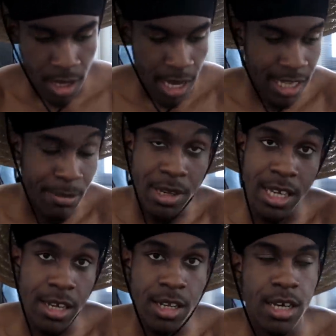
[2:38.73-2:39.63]
and I've been
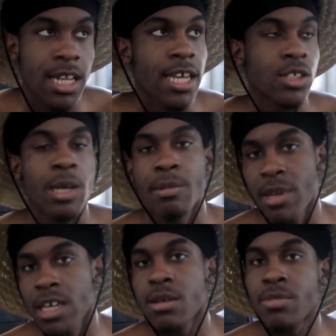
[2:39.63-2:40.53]
getting a lot of clients. So I've been
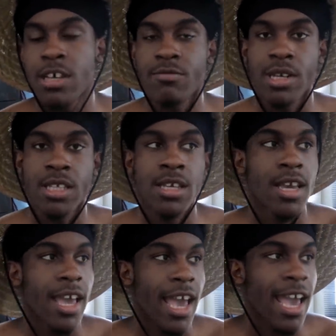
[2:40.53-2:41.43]
making a bit of money,
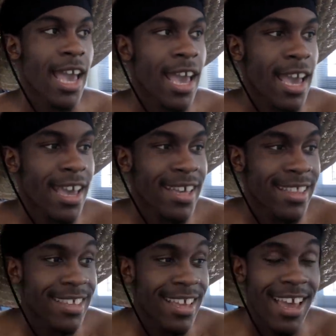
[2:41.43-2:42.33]

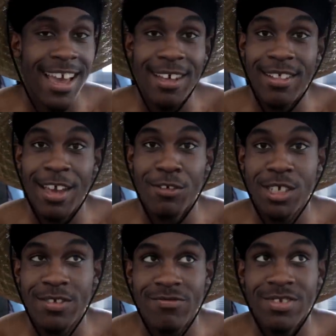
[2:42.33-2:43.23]
and yeah, life
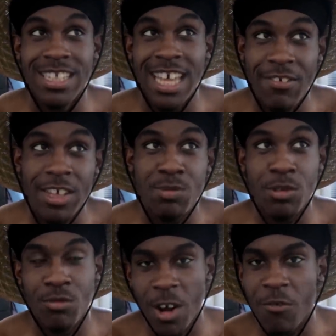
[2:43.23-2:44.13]
is life has
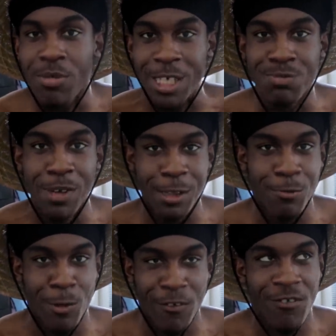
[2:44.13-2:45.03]
been rough, but it's been
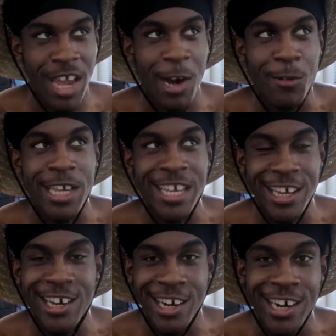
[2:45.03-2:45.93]
very
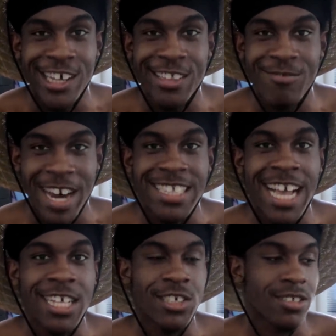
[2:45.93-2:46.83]
good
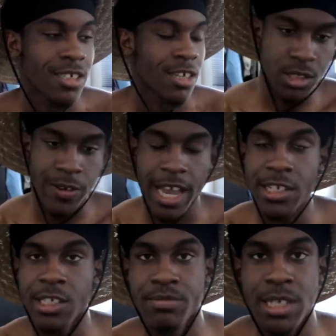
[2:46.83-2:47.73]
financially. So I
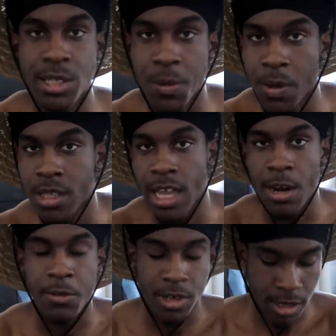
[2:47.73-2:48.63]
actually met someone
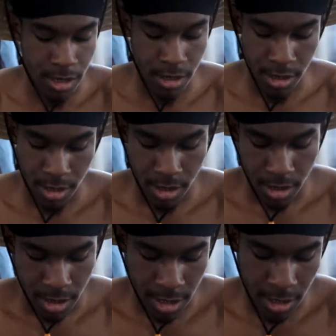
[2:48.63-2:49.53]
at work.
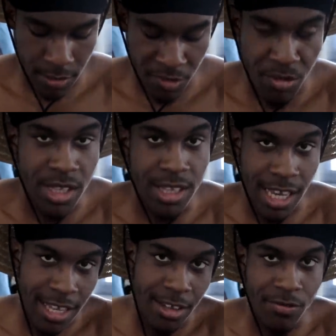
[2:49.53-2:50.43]
Uh, we've been
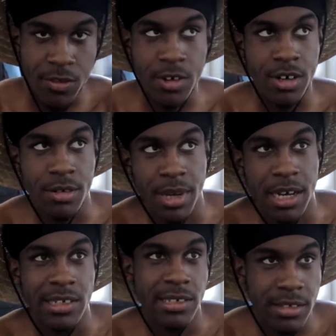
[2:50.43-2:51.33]
dating for
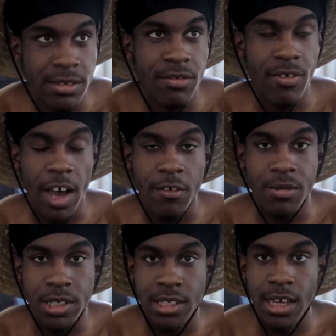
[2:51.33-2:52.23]
about five
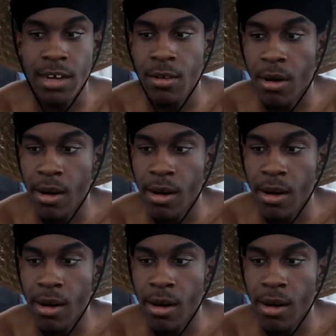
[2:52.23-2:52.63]
months now,